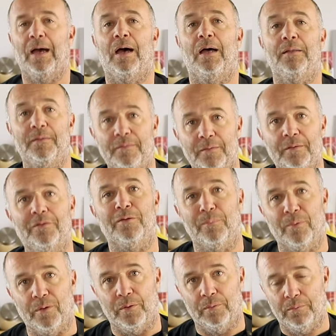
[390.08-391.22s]
until
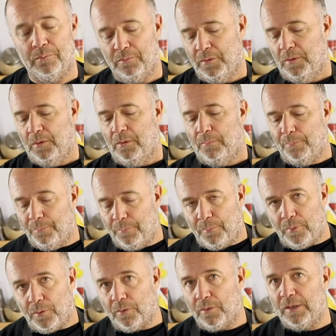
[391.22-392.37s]
tomorrow.
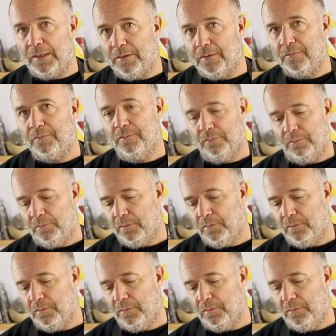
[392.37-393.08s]
More or less,